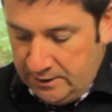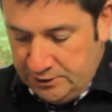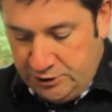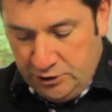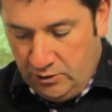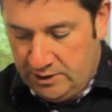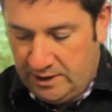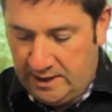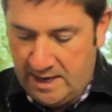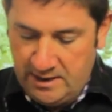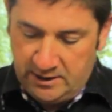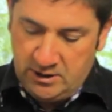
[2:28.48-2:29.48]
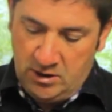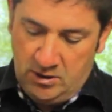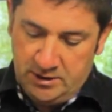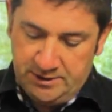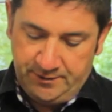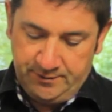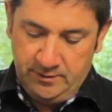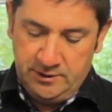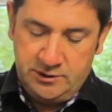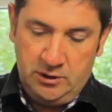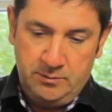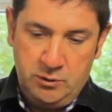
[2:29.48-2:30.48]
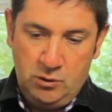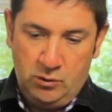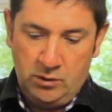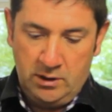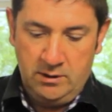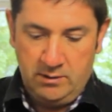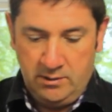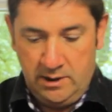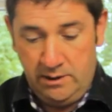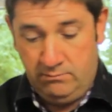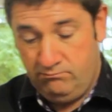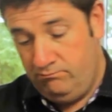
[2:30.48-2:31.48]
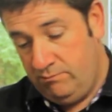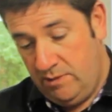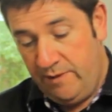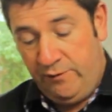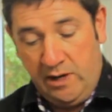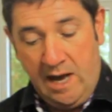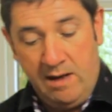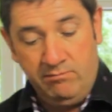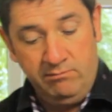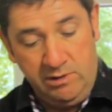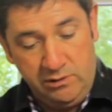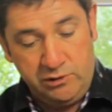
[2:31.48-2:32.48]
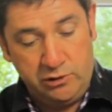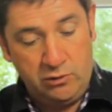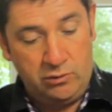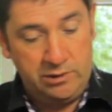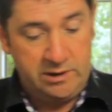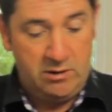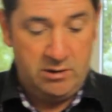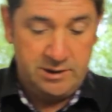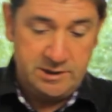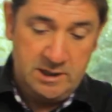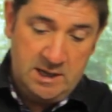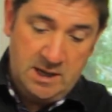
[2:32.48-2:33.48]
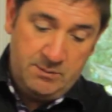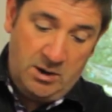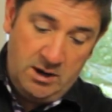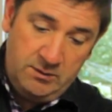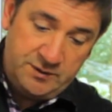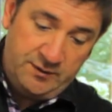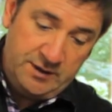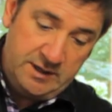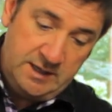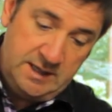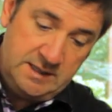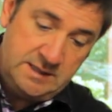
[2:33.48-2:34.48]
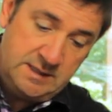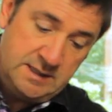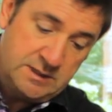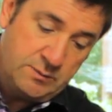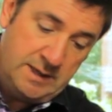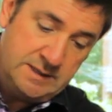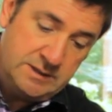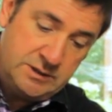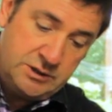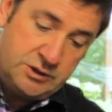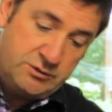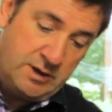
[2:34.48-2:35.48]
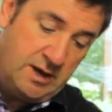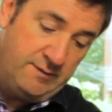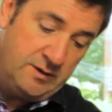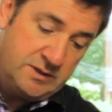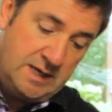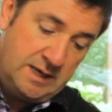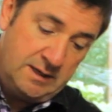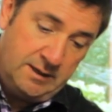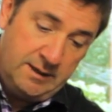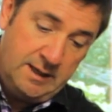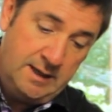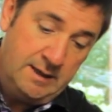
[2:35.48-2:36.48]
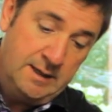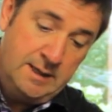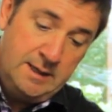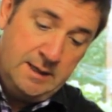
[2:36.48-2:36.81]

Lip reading: because you're not going to get the guard through the top core. All right, if you can, use your guard, but I always find it easy this way, so just straight over your salad like that.